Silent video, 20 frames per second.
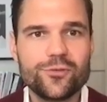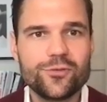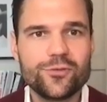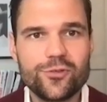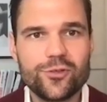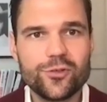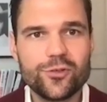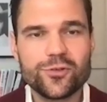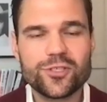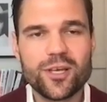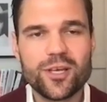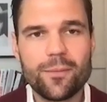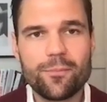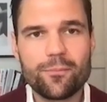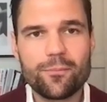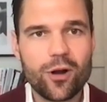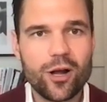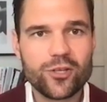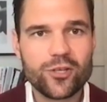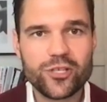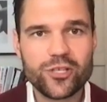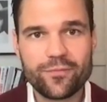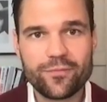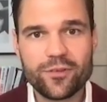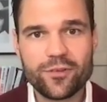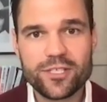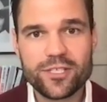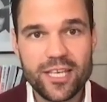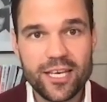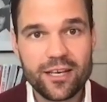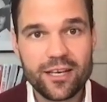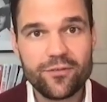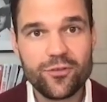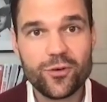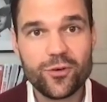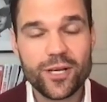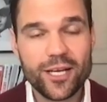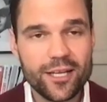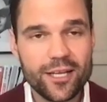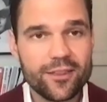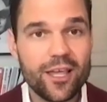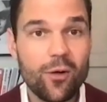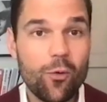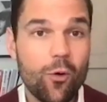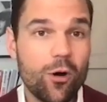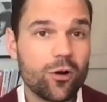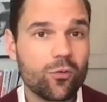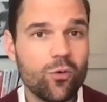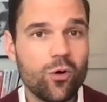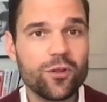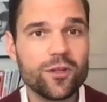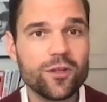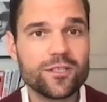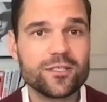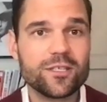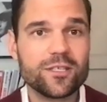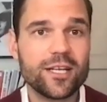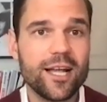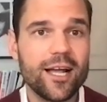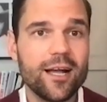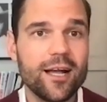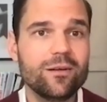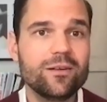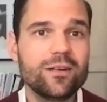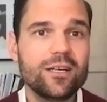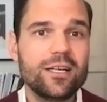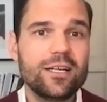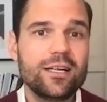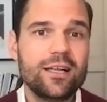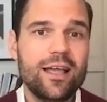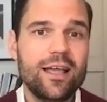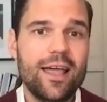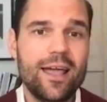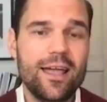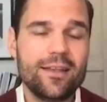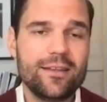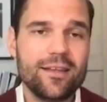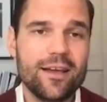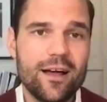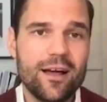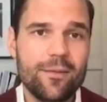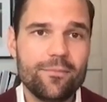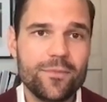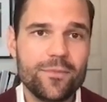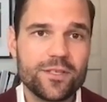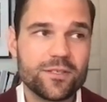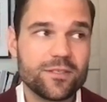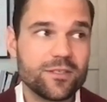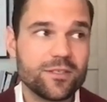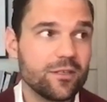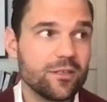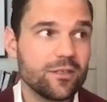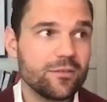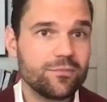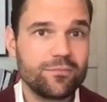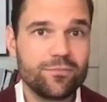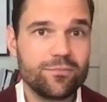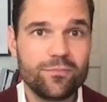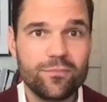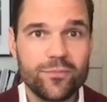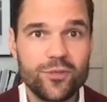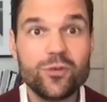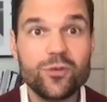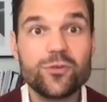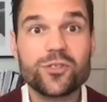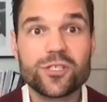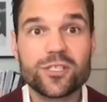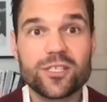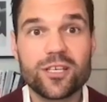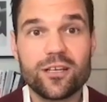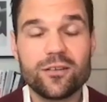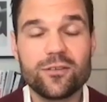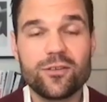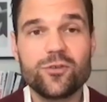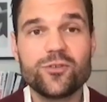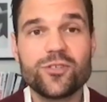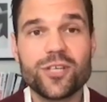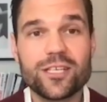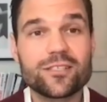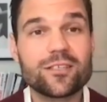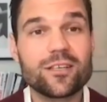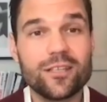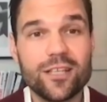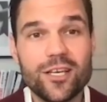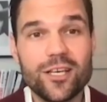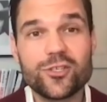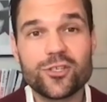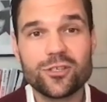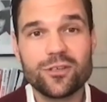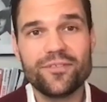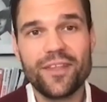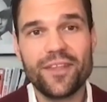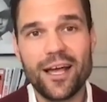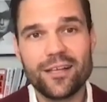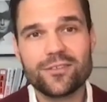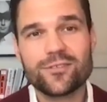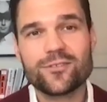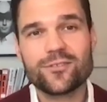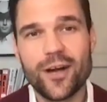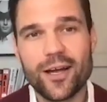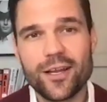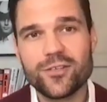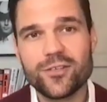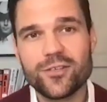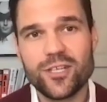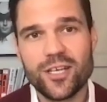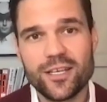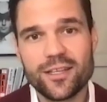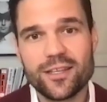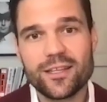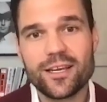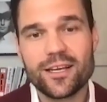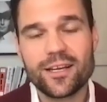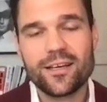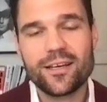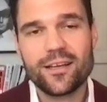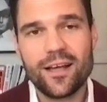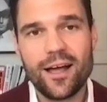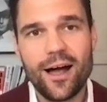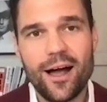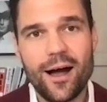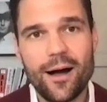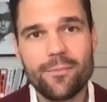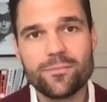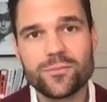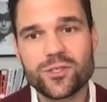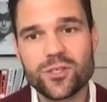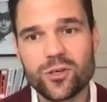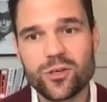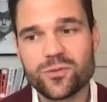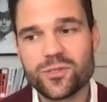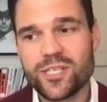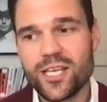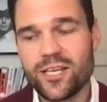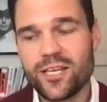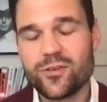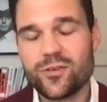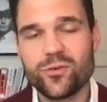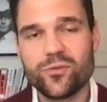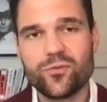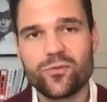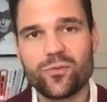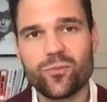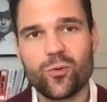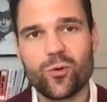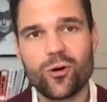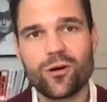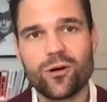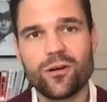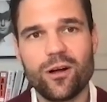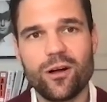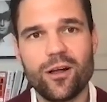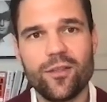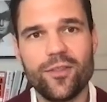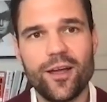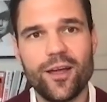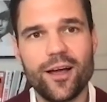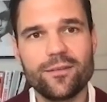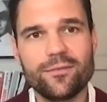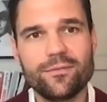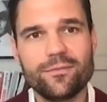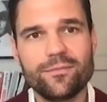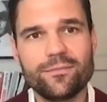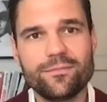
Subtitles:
do some project for the sake of doing it. They want to roll this thing out. And this is a huge escalation of that strategy, I think. So stay tuned for more on that.